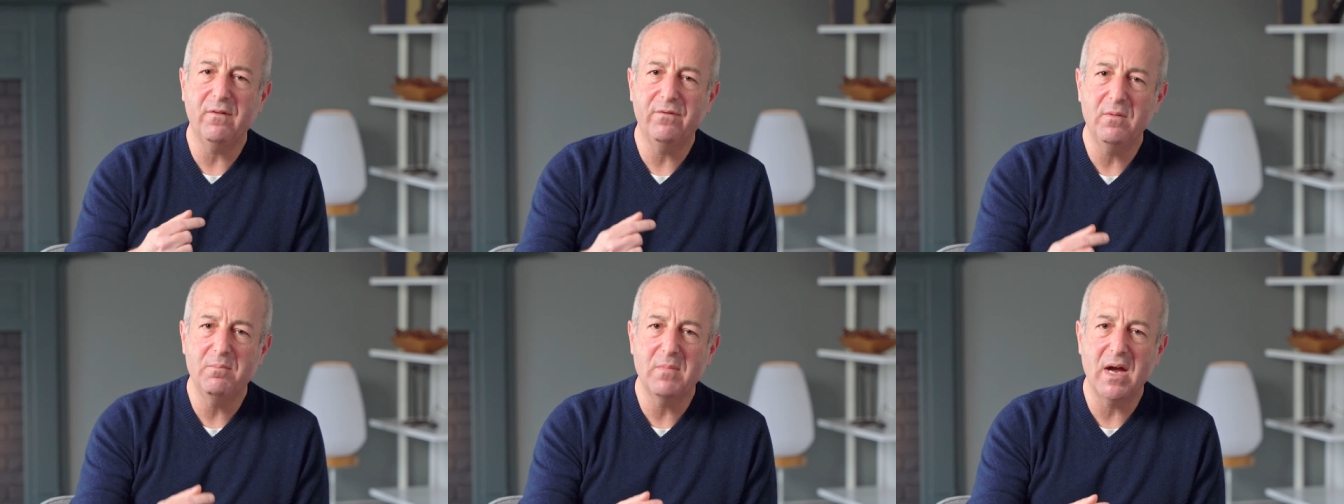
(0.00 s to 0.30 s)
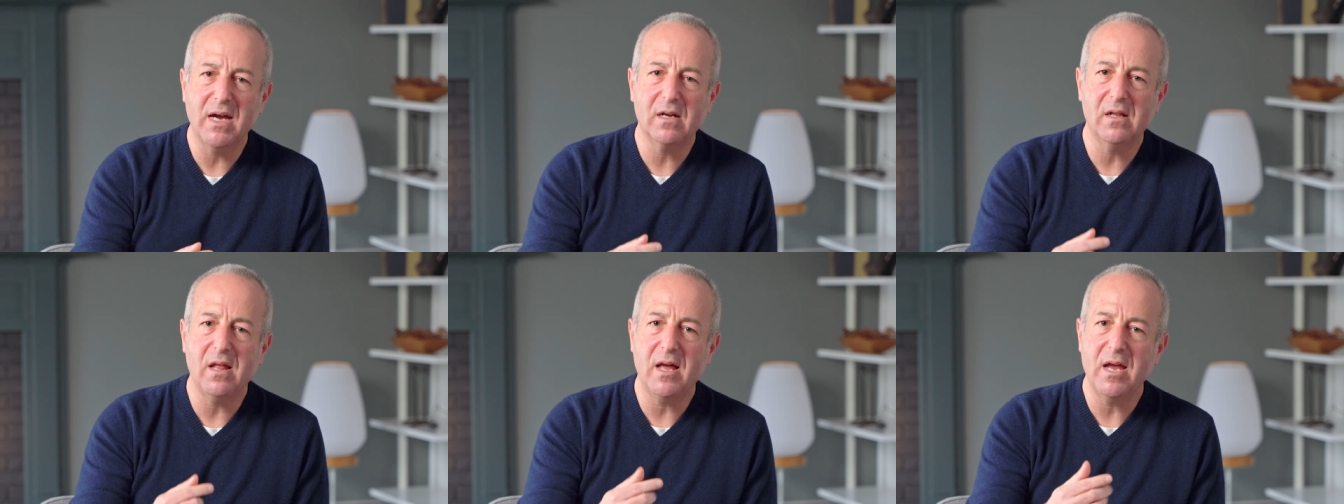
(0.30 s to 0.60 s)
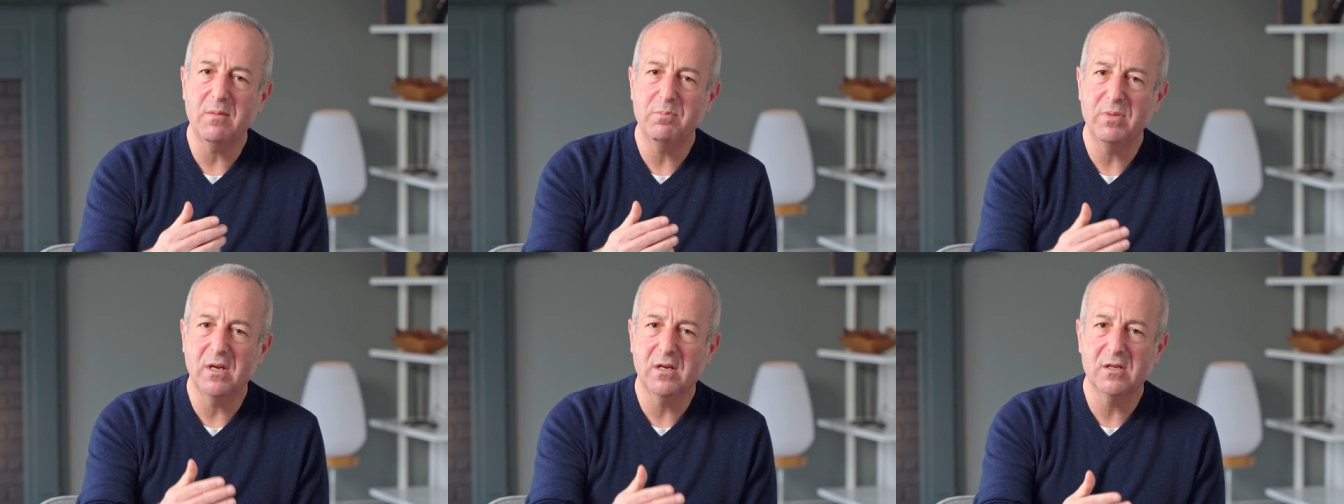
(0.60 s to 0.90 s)
and my
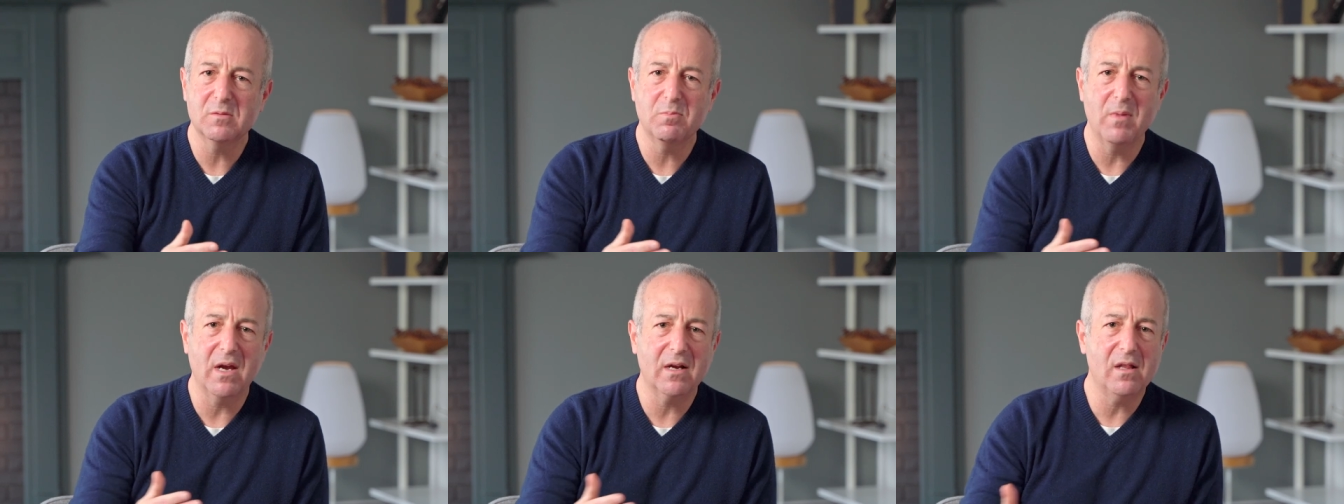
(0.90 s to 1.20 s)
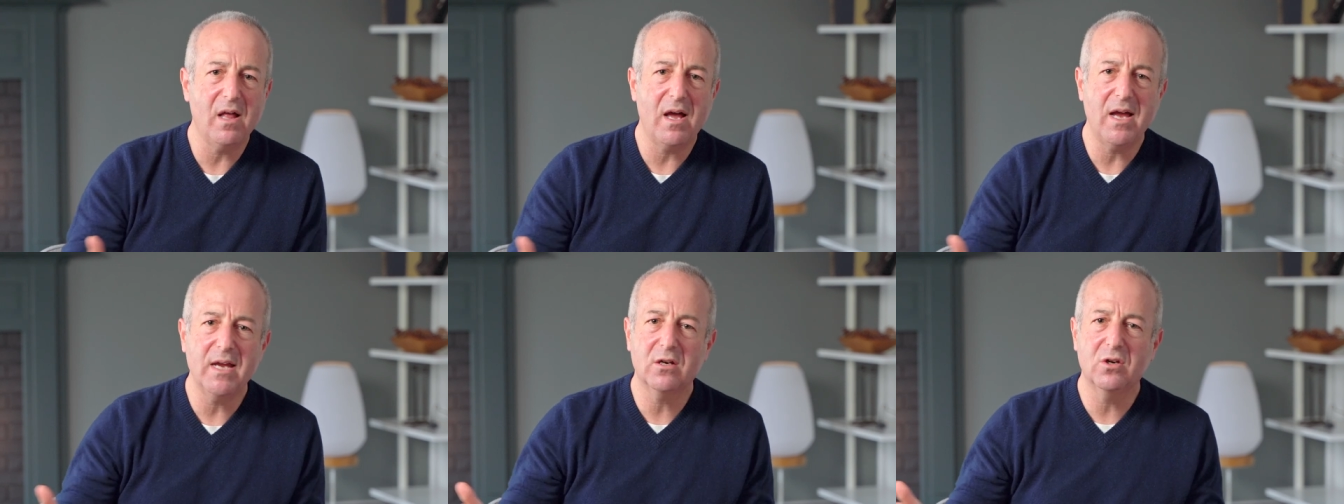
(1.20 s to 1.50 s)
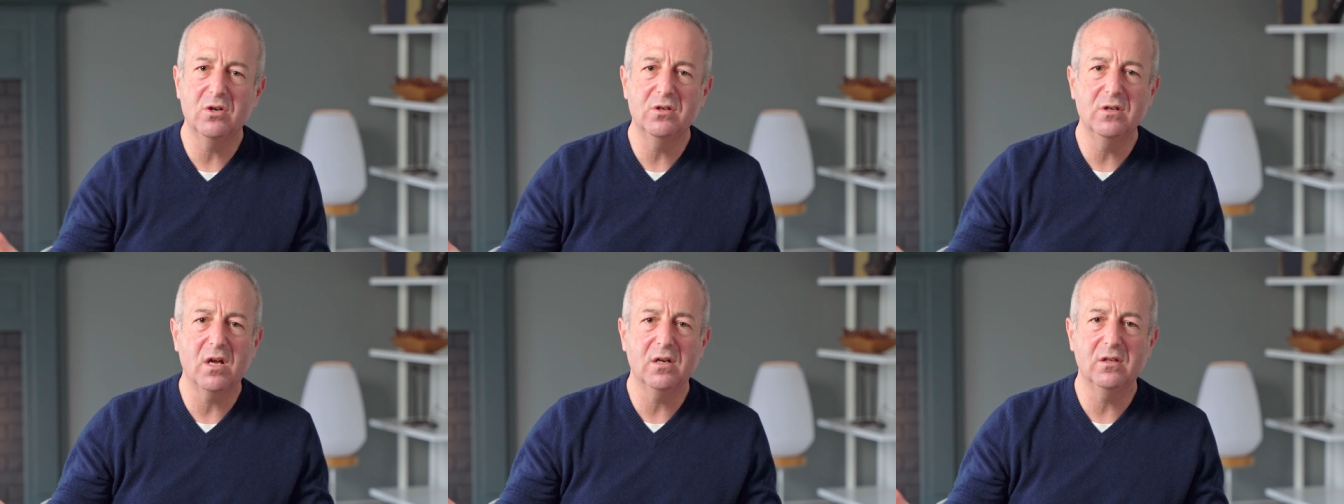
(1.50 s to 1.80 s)
client because my client
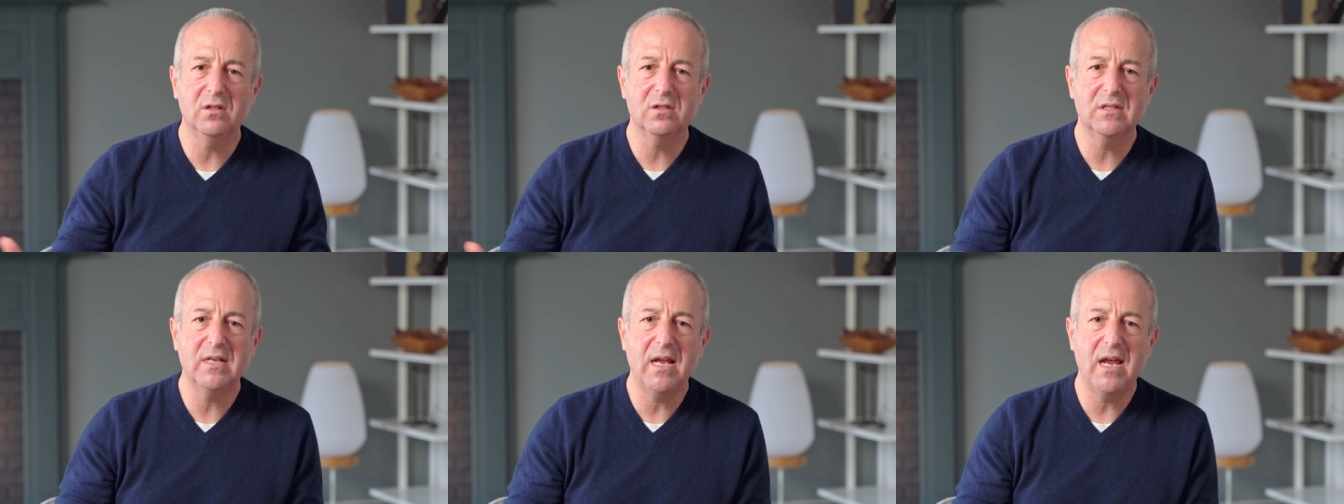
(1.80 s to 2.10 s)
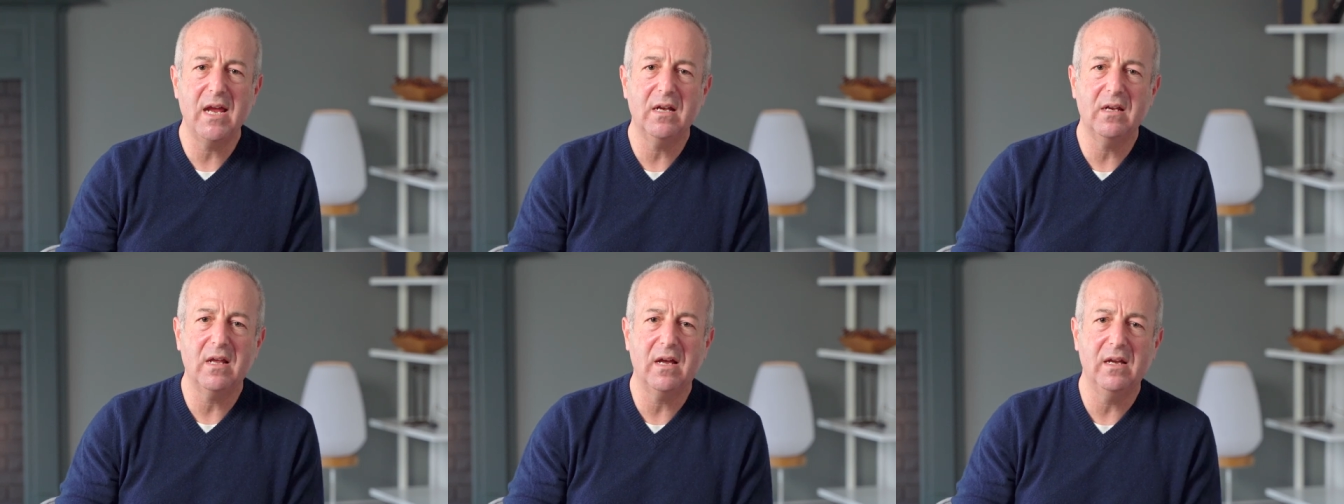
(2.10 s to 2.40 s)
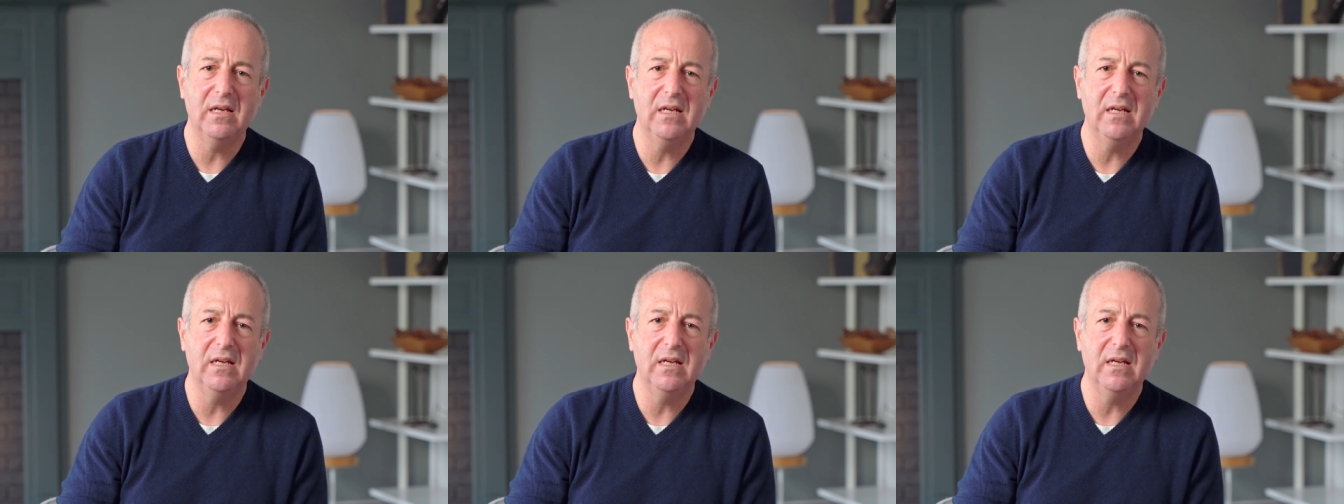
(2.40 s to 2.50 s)
couldn't understand